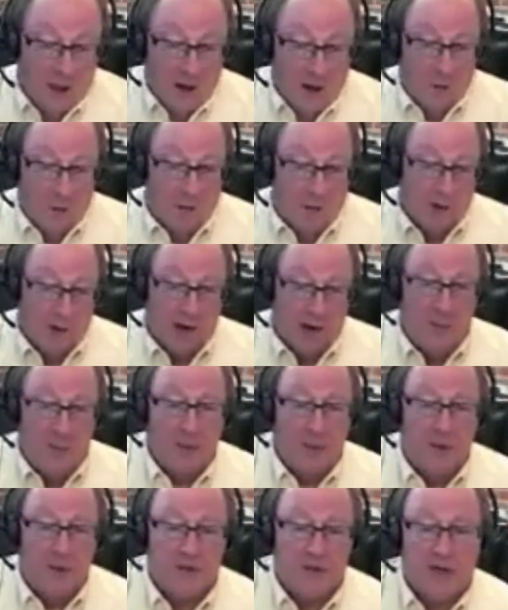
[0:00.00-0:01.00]
We run a
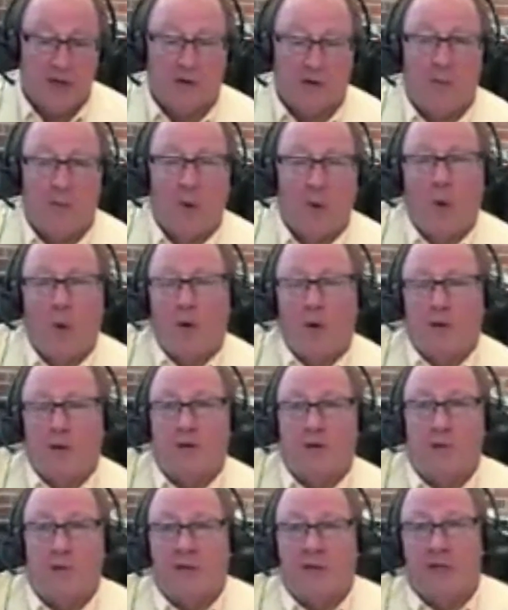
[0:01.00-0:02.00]
point of sale
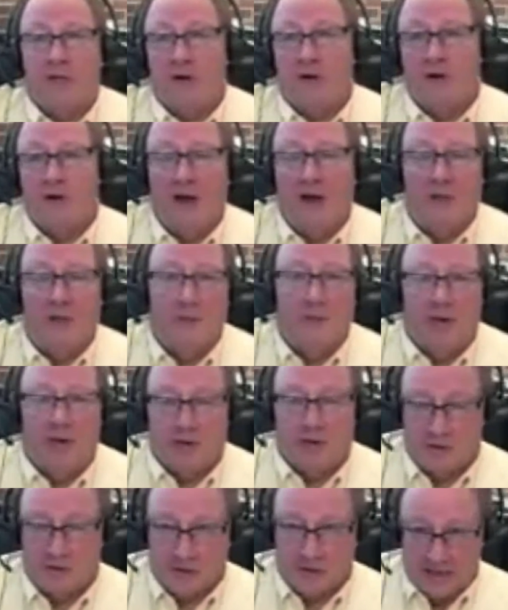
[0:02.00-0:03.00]
reports. We zero out the
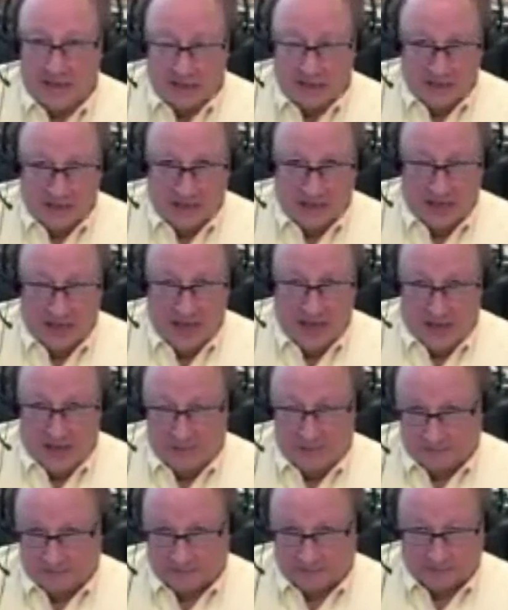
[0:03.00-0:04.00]
registers at the end of the
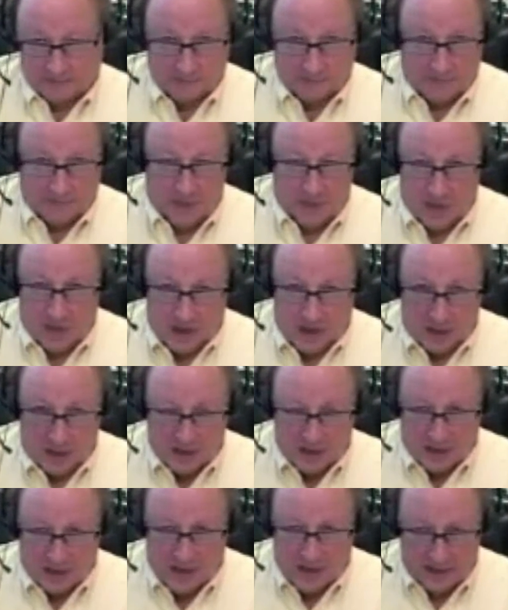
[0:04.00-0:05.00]
day.
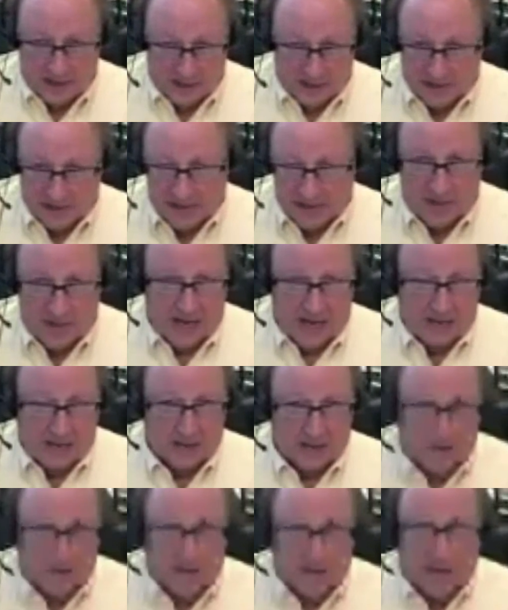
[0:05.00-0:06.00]
Let's say there's
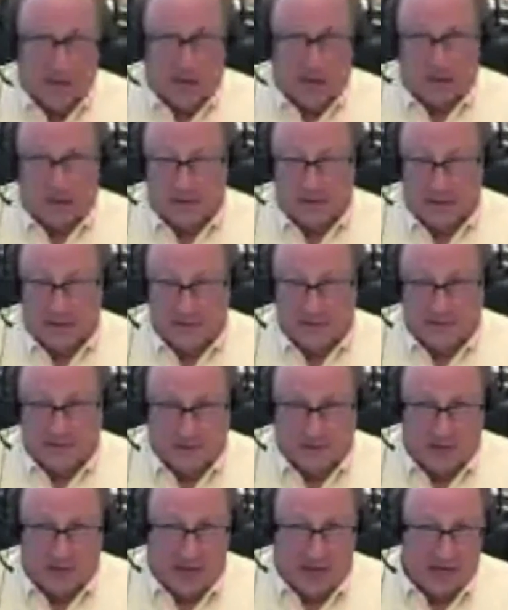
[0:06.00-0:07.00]
$10,000
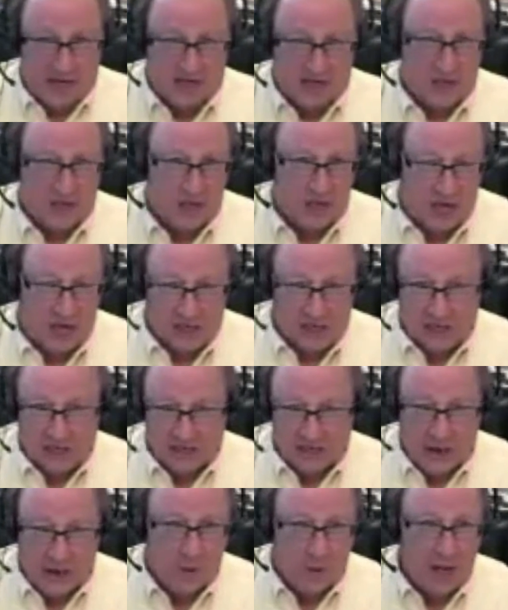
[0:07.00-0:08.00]
of cash and checks
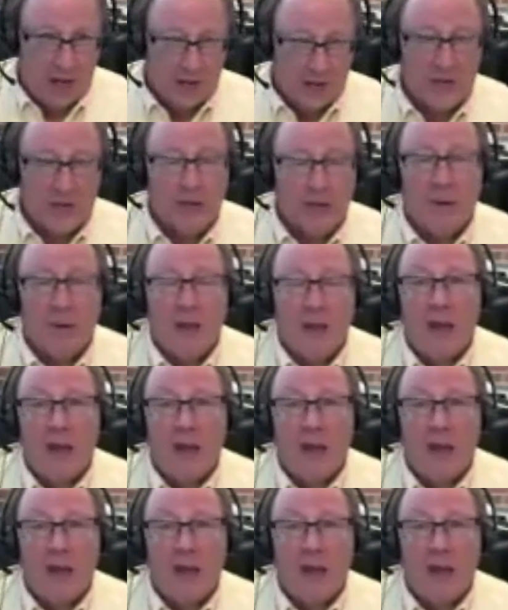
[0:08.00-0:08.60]
in that register.